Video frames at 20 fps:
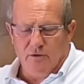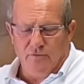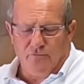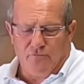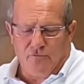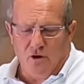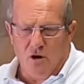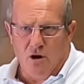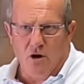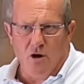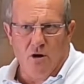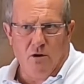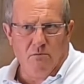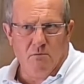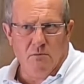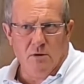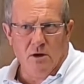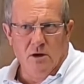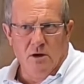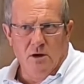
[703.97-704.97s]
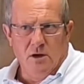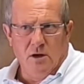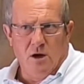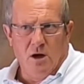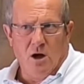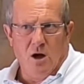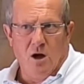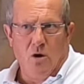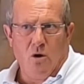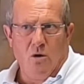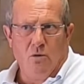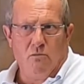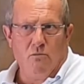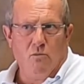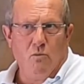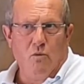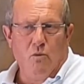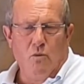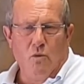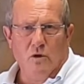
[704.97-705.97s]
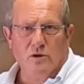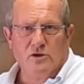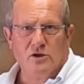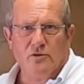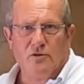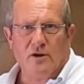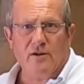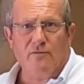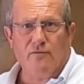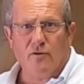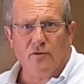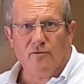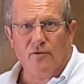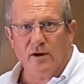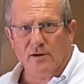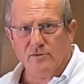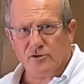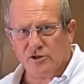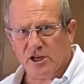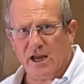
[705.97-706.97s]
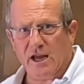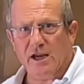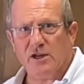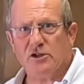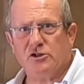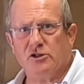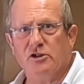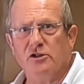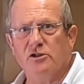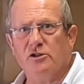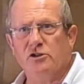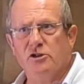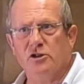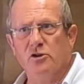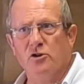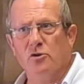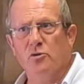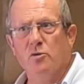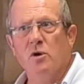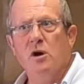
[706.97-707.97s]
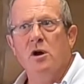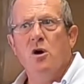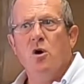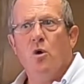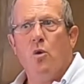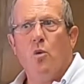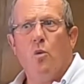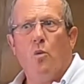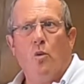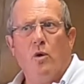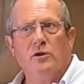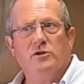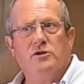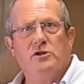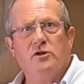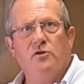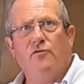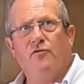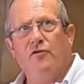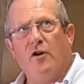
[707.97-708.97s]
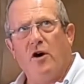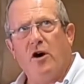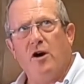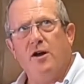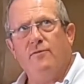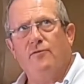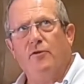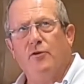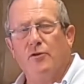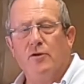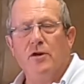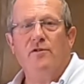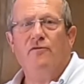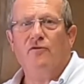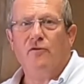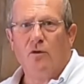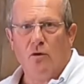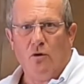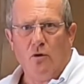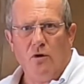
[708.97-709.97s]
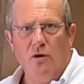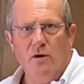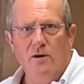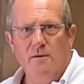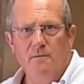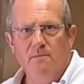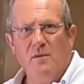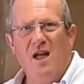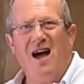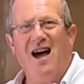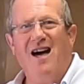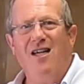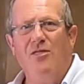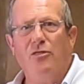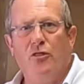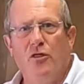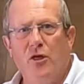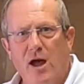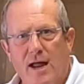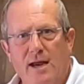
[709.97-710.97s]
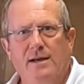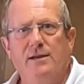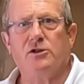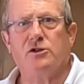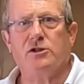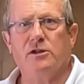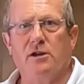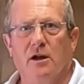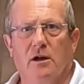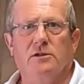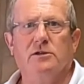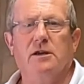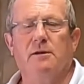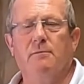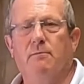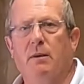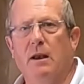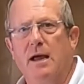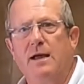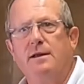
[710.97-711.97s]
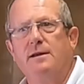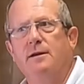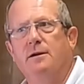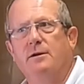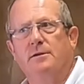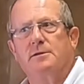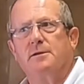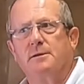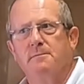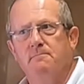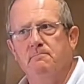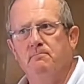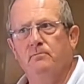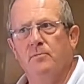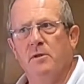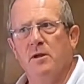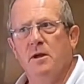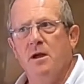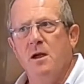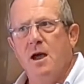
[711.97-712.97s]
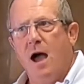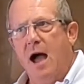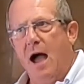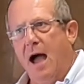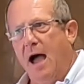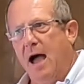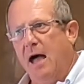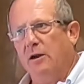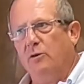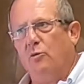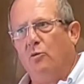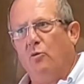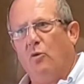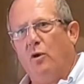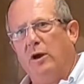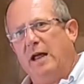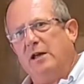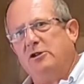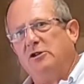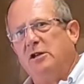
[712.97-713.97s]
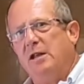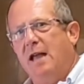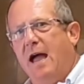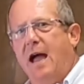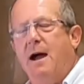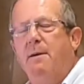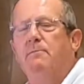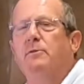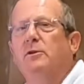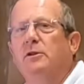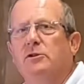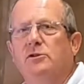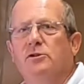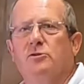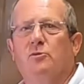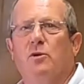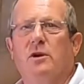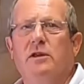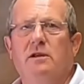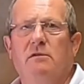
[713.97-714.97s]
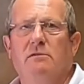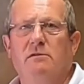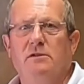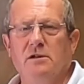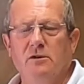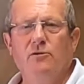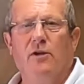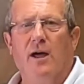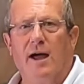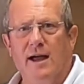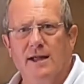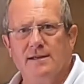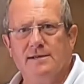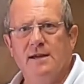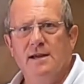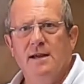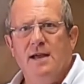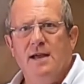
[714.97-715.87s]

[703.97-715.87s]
from 1, 2, 3, 4, 5, 6 to 1, 2, 5, 3, 4, and then starting plain hunt. And what actually happens when you do that